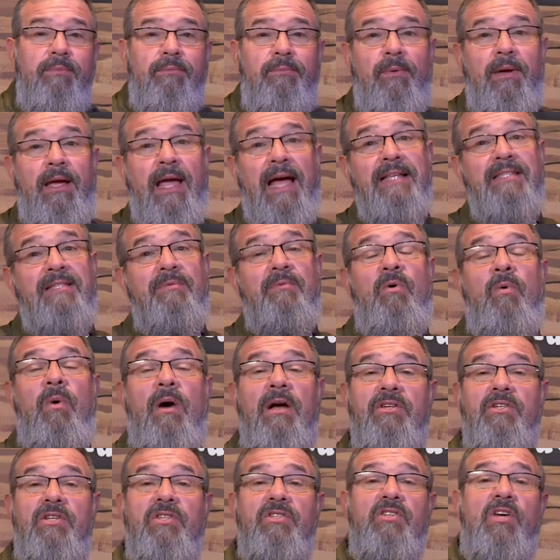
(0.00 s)
We got some
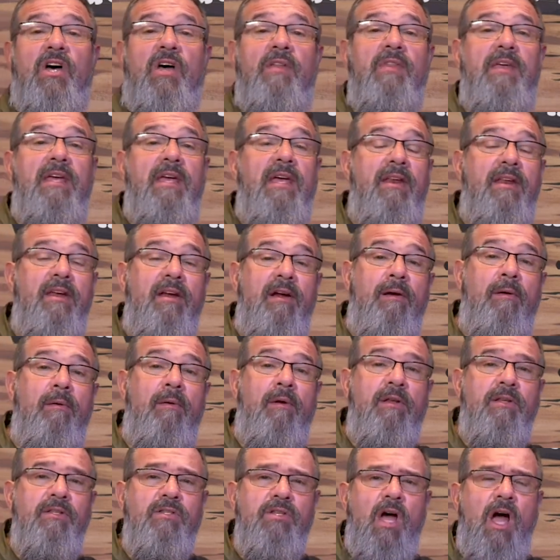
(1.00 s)
questions on the end here.
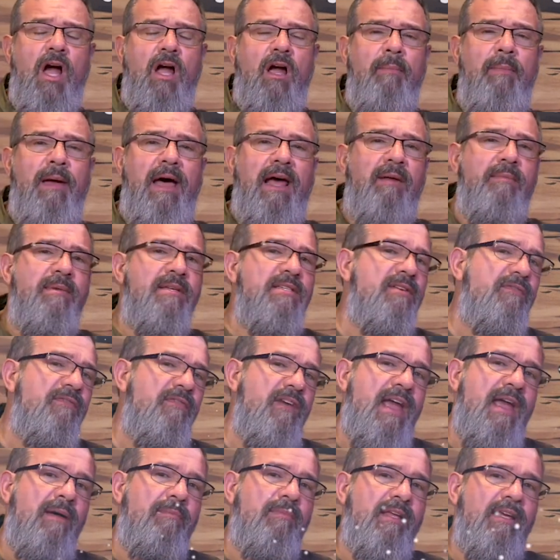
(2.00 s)
Talk about them as a
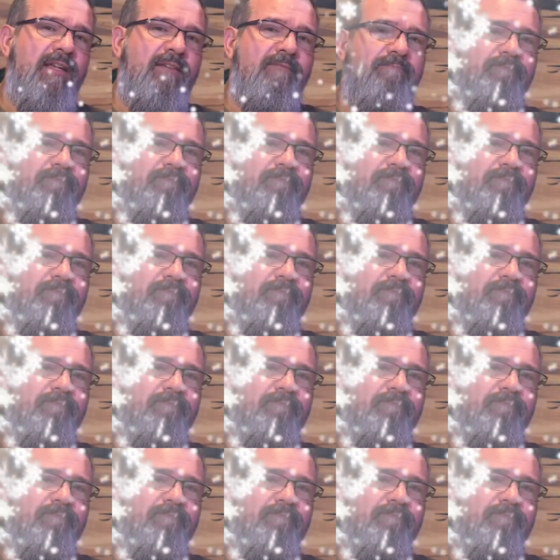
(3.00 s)
family.